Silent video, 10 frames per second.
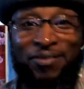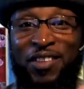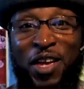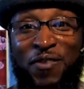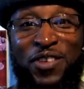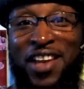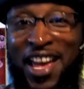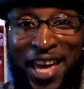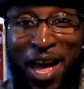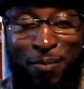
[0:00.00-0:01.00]
if you
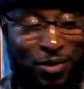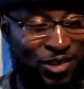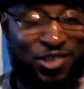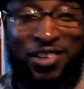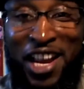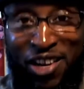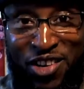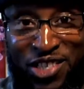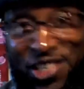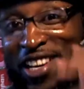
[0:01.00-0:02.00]
like apples, you'll like Riesling.